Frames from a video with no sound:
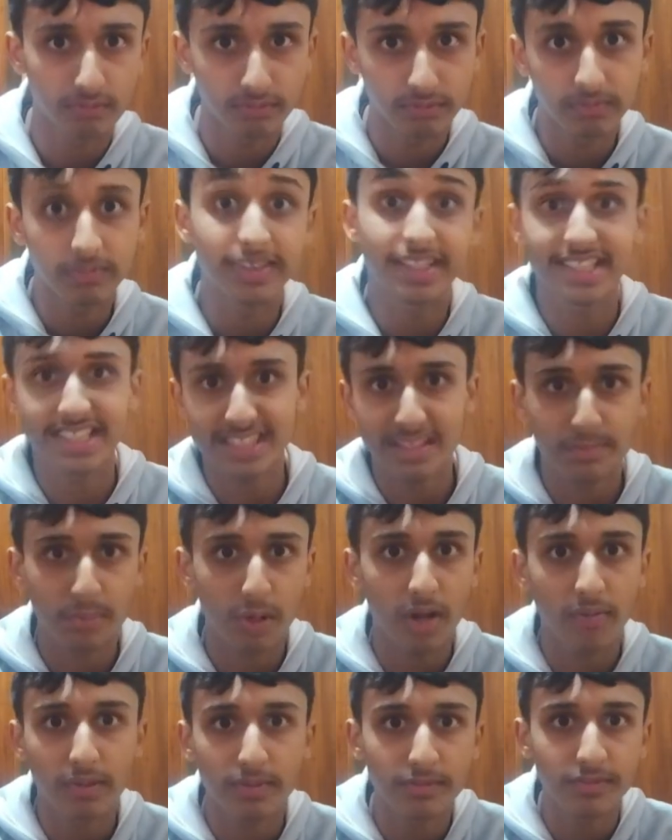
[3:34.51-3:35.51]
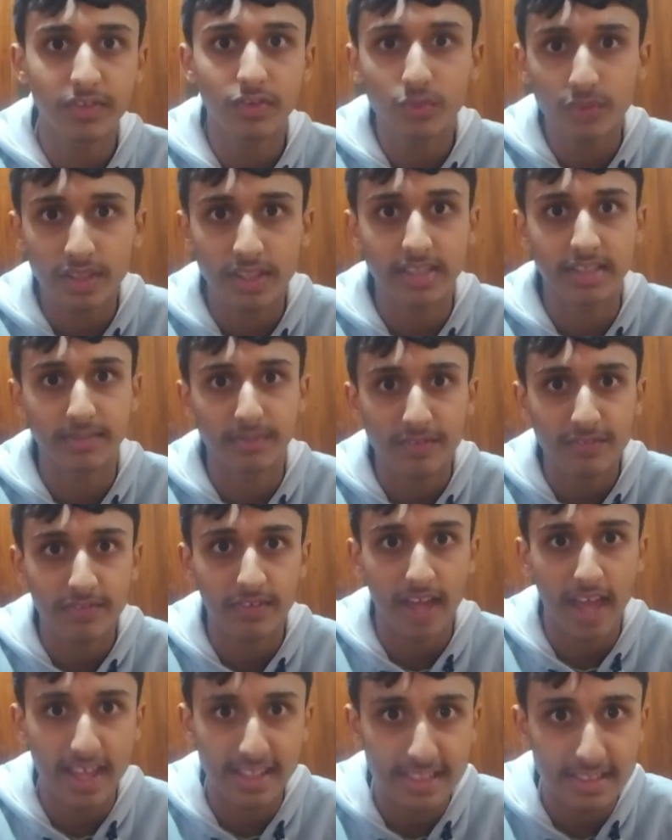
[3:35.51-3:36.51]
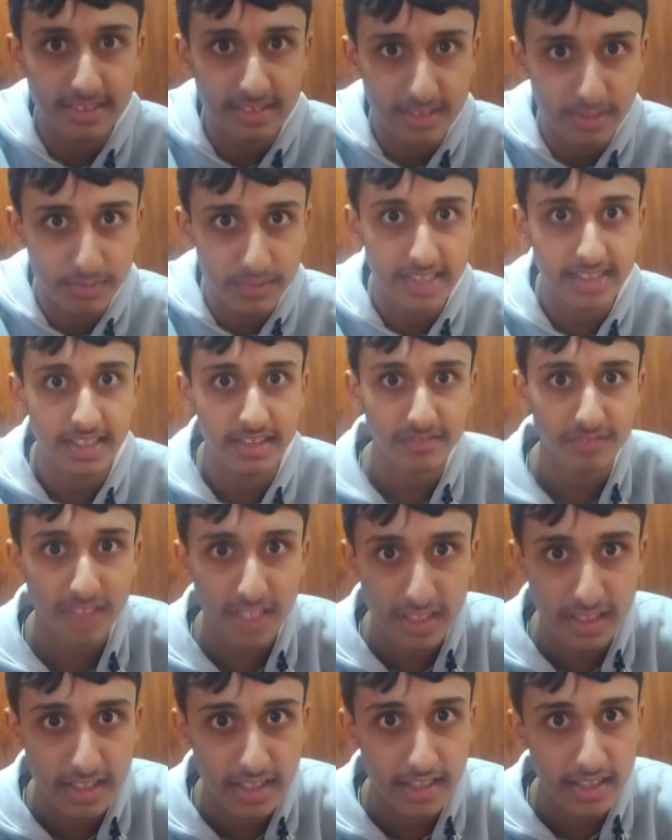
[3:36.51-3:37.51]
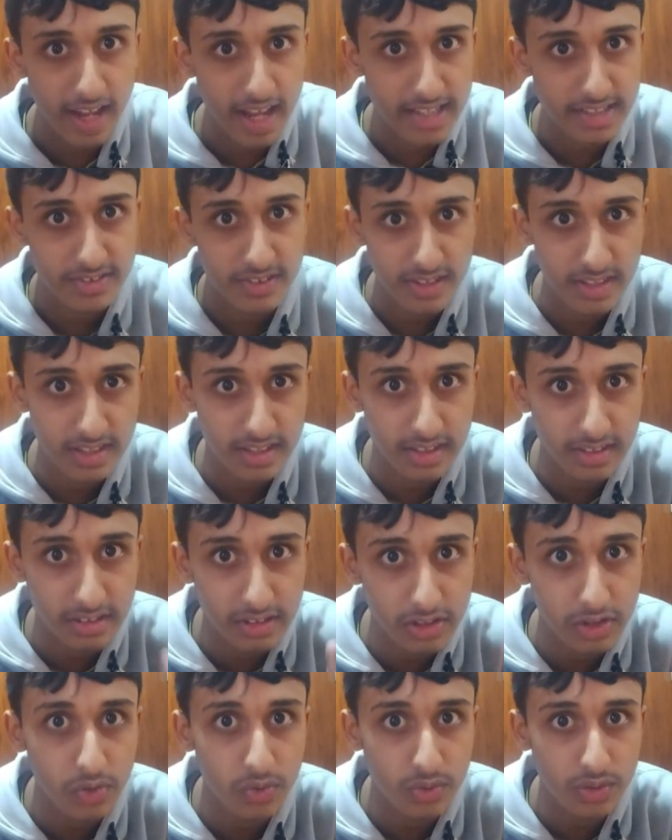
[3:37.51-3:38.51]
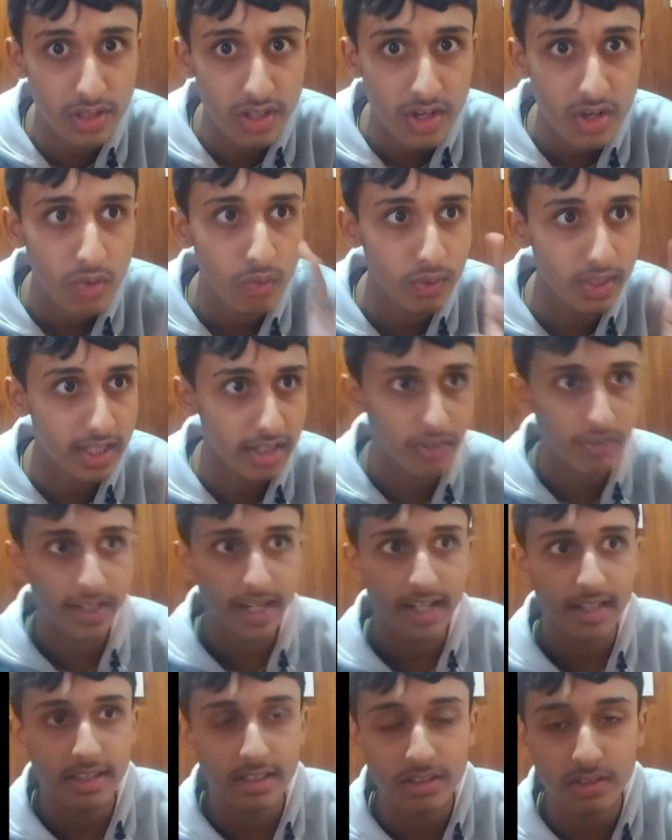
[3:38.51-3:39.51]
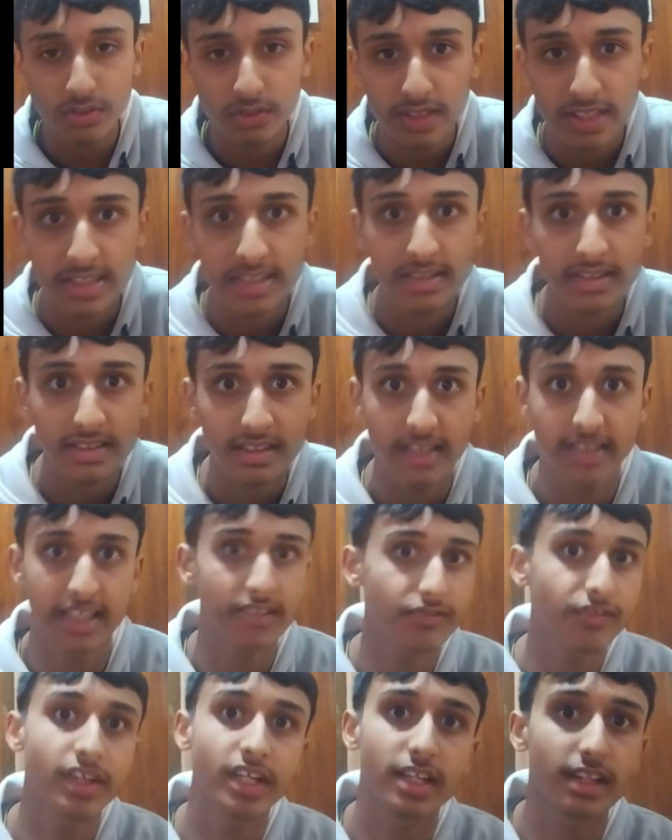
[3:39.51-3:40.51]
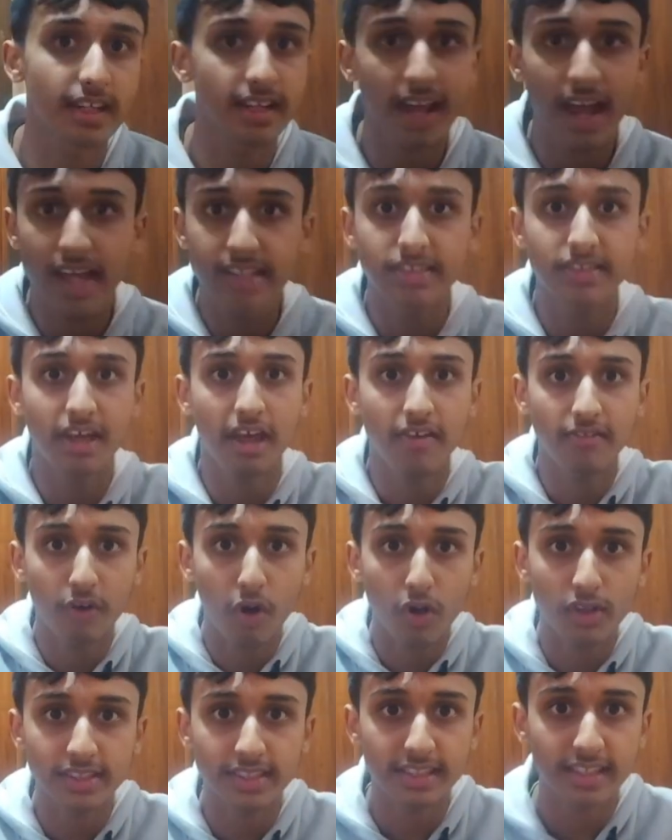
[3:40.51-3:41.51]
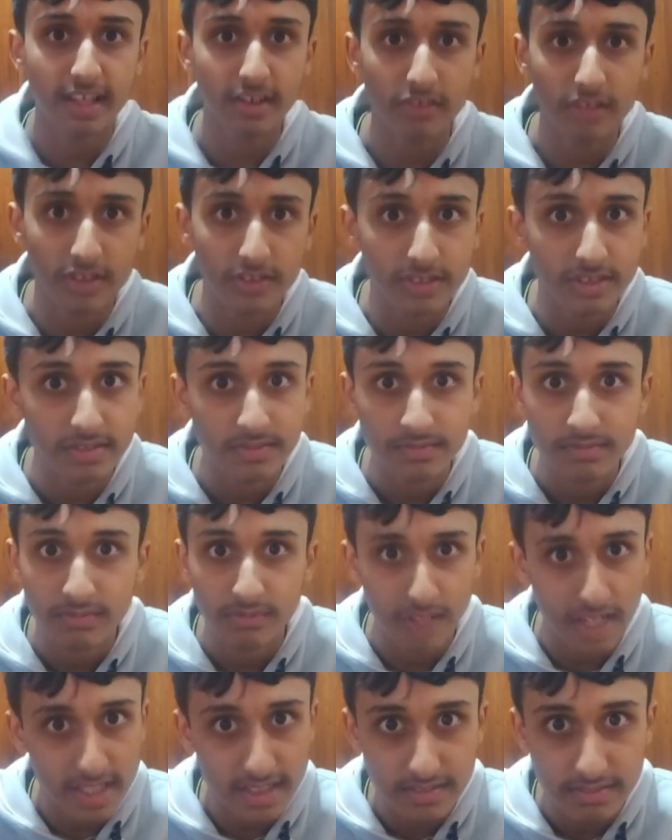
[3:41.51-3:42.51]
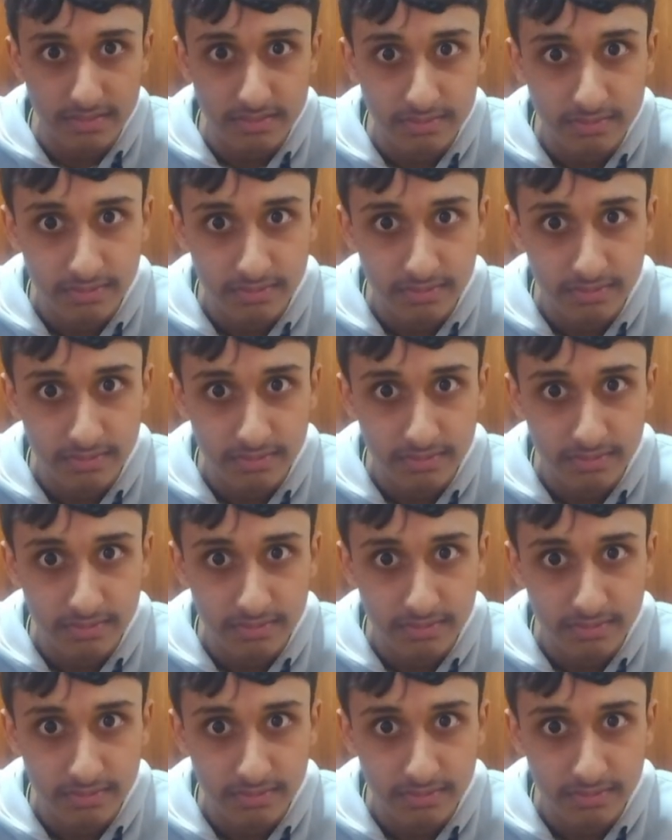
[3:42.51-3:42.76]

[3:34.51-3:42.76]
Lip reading: This is a problem of dualism. If something's infinity, it has to include what it created too, because it's infinity. It has to have all scenarios, right?